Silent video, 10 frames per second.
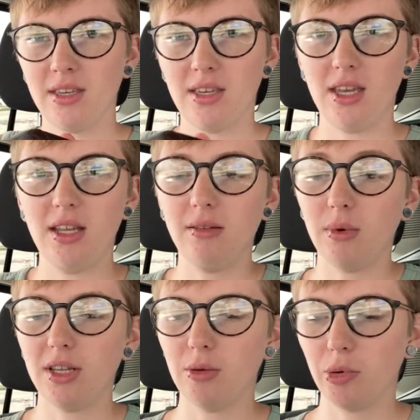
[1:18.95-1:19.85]
in
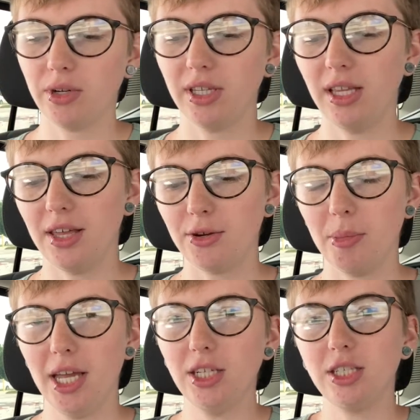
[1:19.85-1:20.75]
one of the Portland leather
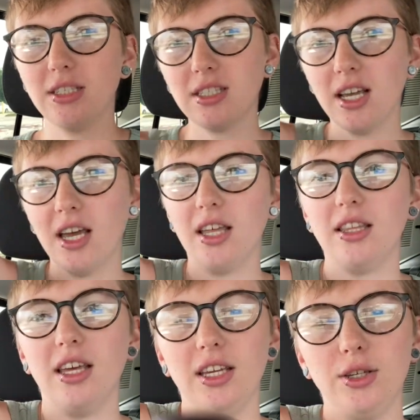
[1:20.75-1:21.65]
pages
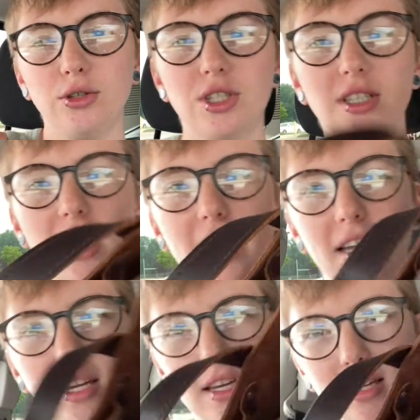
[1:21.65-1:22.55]
that you should like,